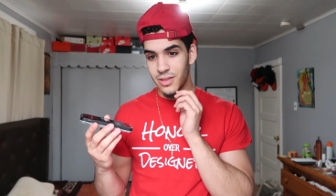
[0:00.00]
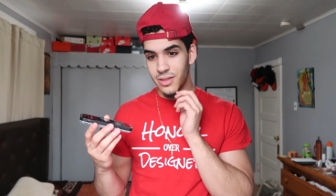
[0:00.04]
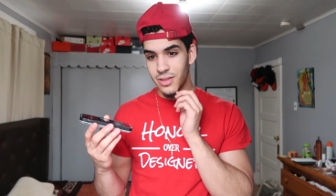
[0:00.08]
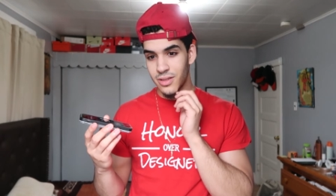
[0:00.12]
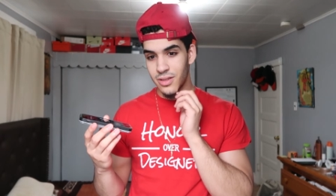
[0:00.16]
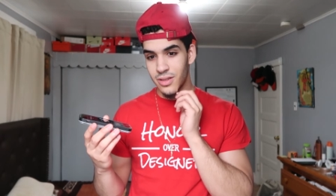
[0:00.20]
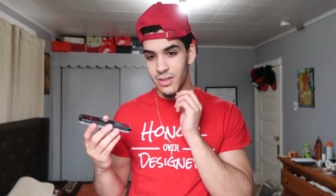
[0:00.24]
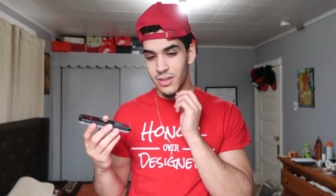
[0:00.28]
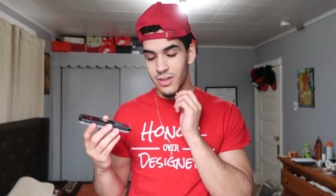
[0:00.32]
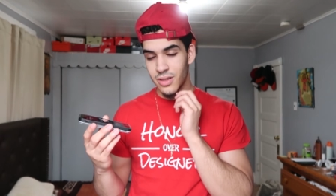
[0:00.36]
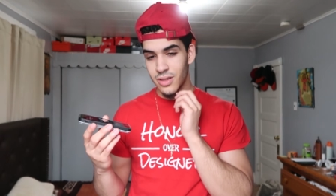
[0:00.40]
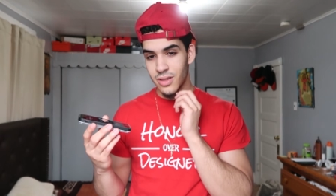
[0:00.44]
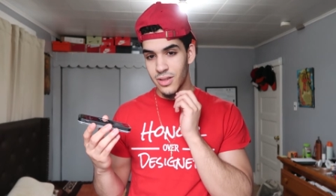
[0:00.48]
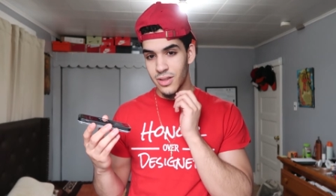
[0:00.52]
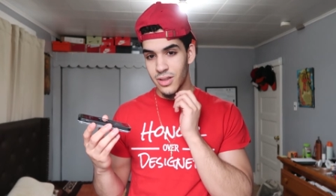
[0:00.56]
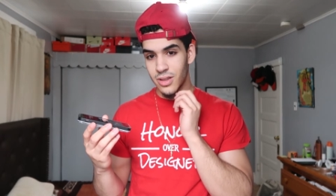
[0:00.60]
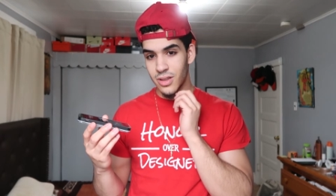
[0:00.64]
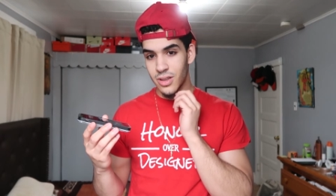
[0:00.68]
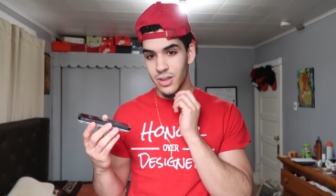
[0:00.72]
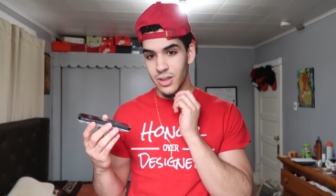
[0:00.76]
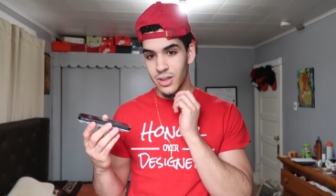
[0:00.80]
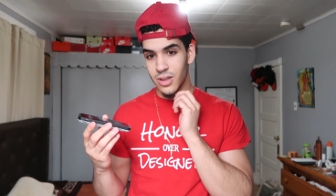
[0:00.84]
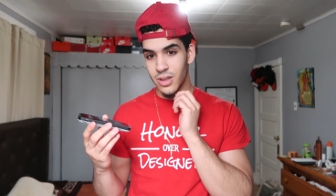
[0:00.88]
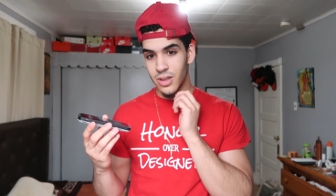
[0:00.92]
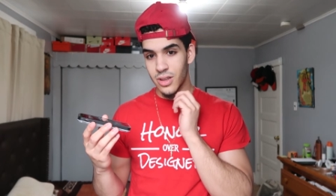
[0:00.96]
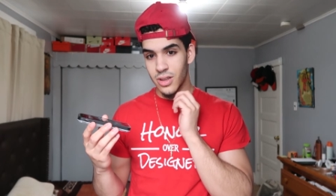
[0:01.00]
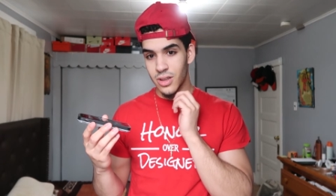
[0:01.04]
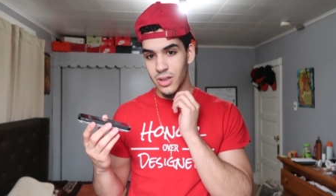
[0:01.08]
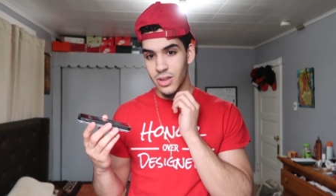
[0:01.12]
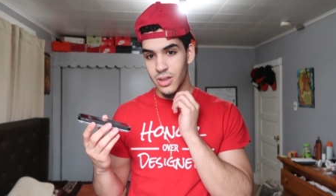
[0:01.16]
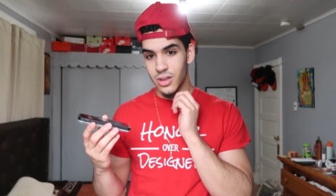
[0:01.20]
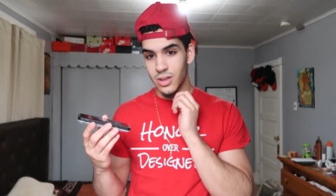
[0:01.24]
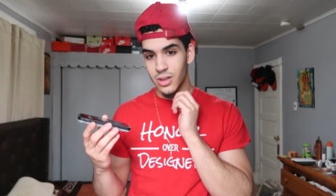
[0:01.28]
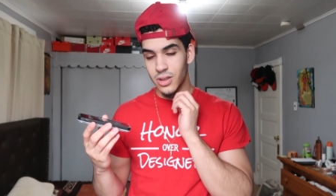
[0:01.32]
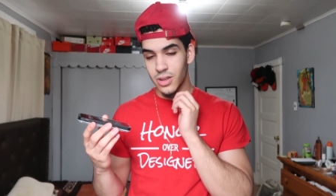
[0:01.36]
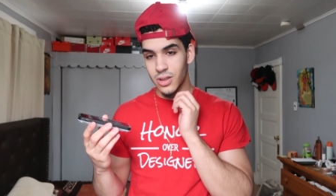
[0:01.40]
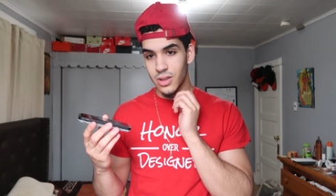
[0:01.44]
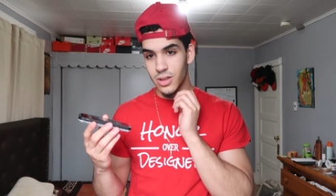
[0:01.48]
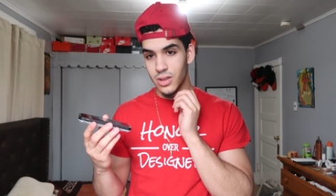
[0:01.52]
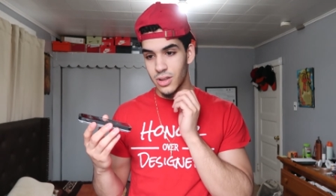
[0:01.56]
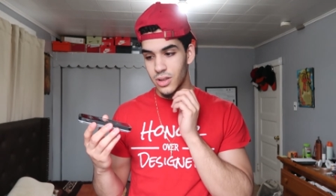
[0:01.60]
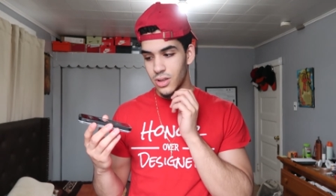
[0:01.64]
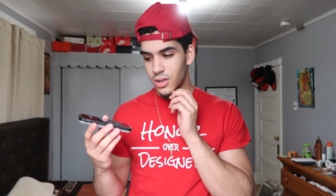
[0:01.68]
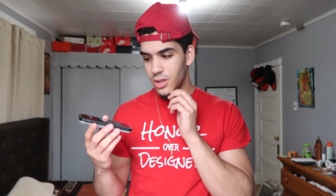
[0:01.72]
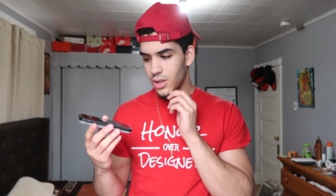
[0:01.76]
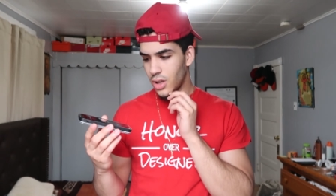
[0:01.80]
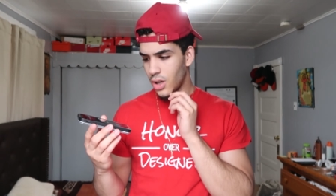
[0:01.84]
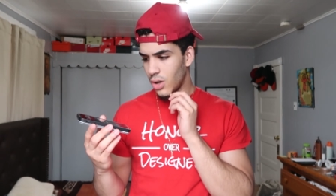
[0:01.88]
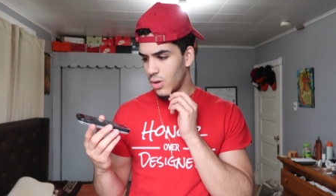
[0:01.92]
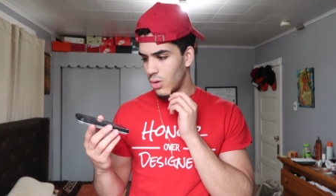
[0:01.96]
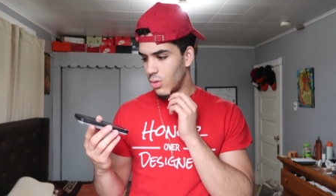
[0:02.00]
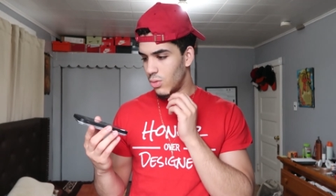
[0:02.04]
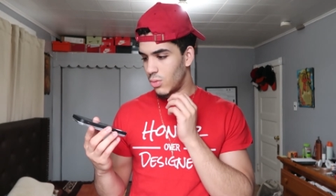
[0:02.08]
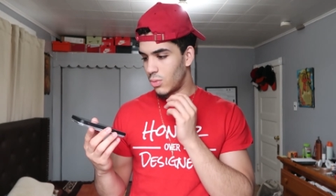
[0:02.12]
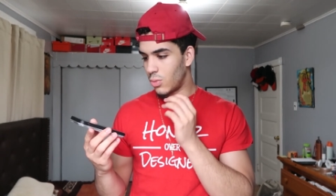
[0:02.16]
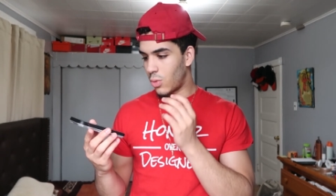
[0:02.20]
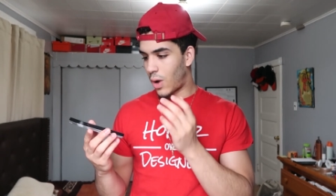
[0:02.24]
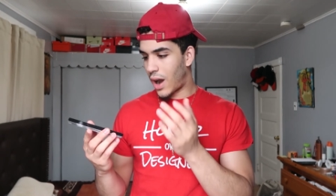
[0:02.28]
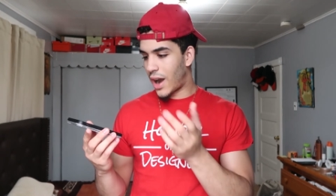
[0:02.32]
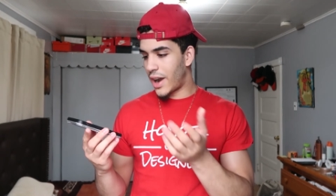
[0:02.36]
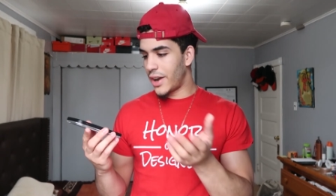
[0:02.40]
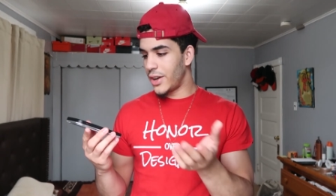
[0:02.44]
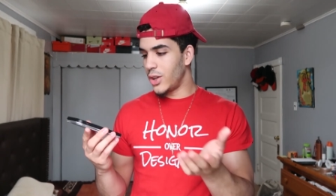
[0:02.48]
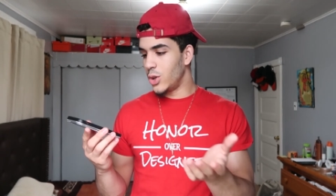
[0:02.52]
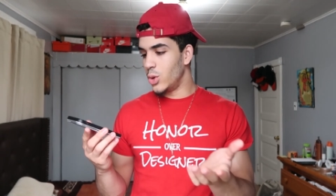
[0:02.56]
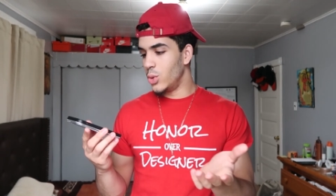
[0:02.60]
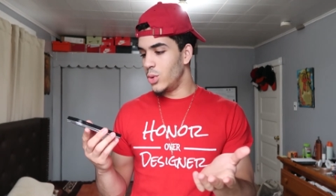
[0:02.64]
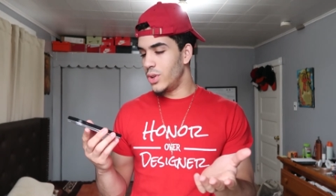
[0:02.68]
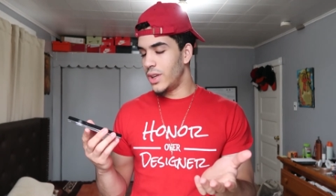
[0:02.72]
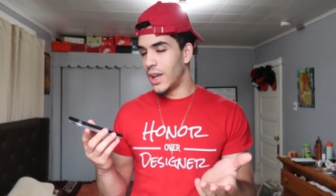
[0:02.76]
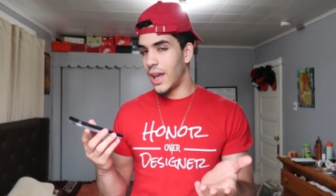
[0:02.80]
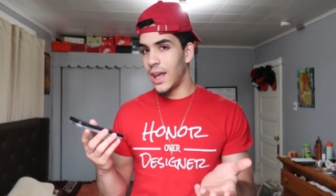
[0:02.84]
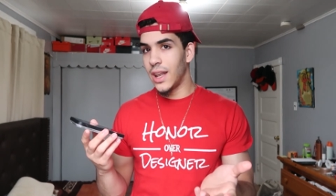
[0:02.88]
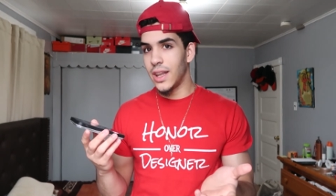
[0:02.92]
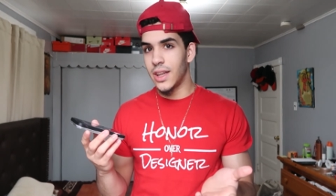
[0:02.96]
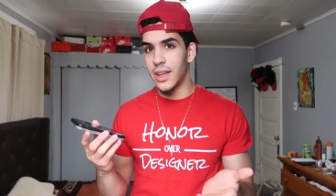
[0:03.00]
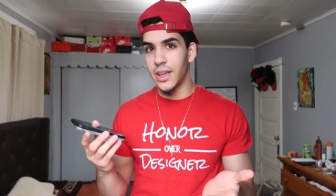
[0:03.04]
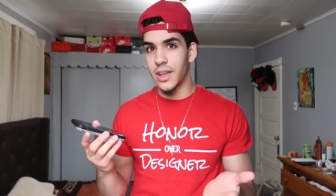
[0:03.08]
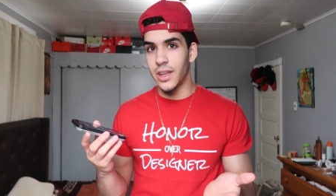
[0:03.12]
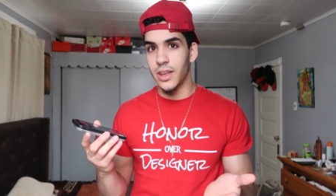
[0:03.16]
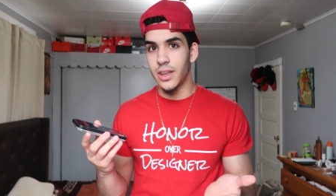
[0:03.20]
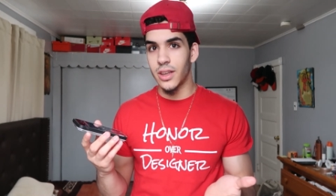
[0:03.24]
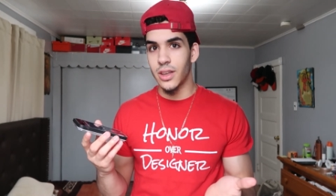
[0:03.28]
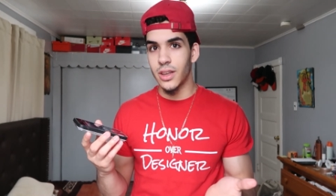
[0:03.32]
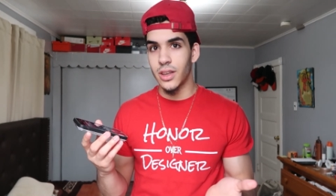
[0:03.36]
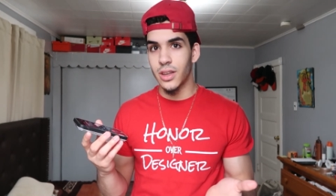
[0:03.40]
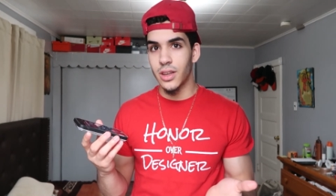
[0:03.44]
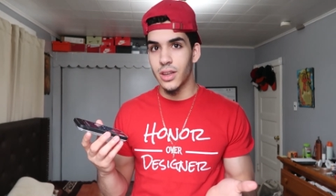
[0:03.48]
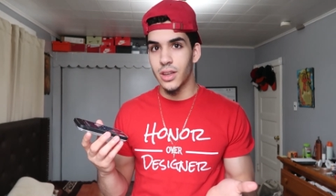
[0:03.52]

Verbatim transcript: What can I get for you? Yo, why are you yelling?